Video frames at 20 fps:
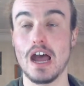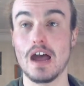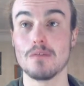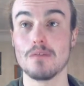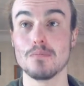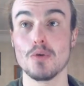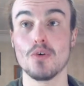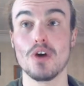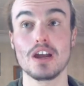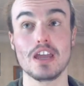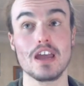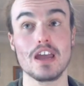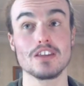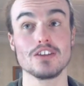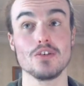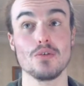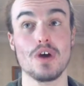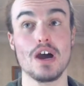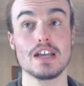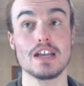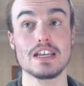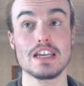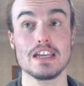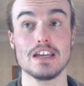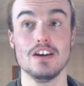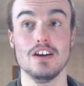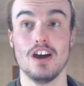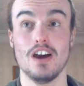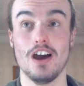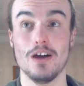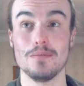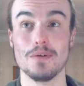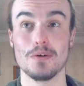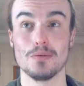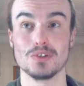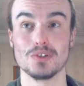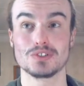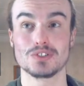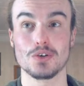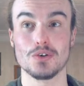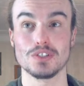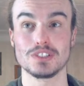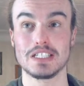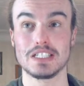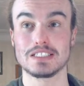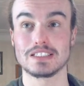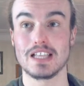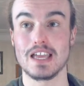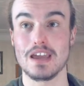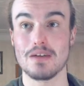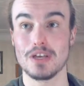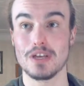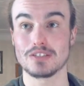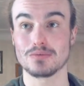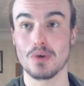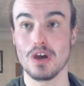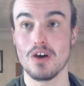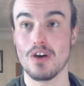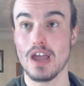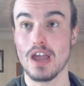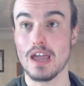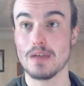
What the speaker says: Mwanga and Ioane, I bet will score, says Liam as well.